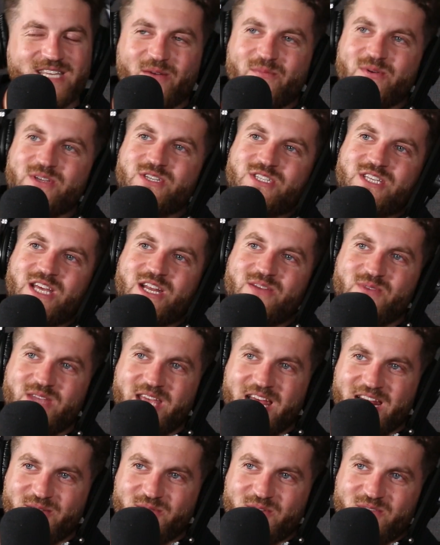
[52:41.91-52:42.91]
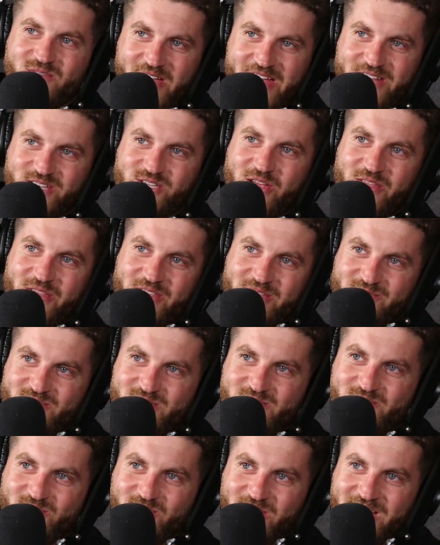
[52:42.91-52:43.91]
somebody's just gonna be getting revenge on thin
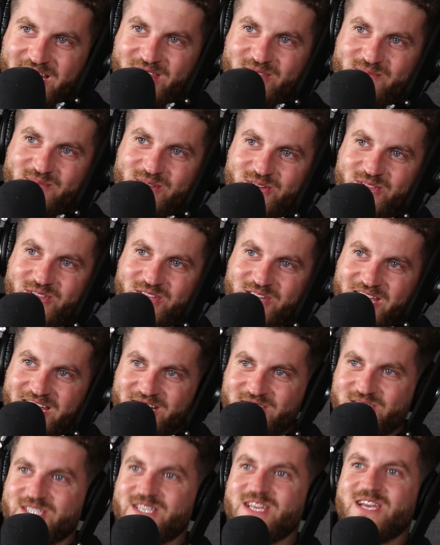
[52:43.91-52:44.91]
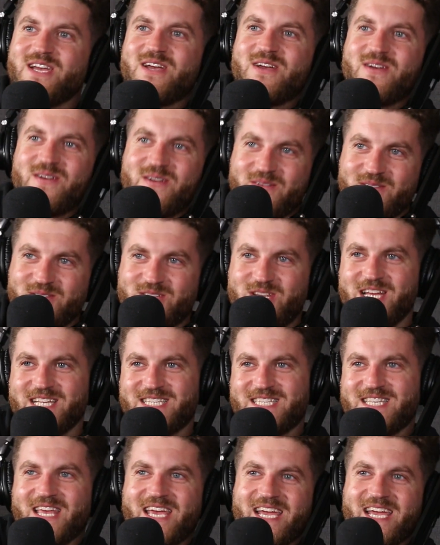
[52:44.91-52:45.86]
people, like in the middle of the night, just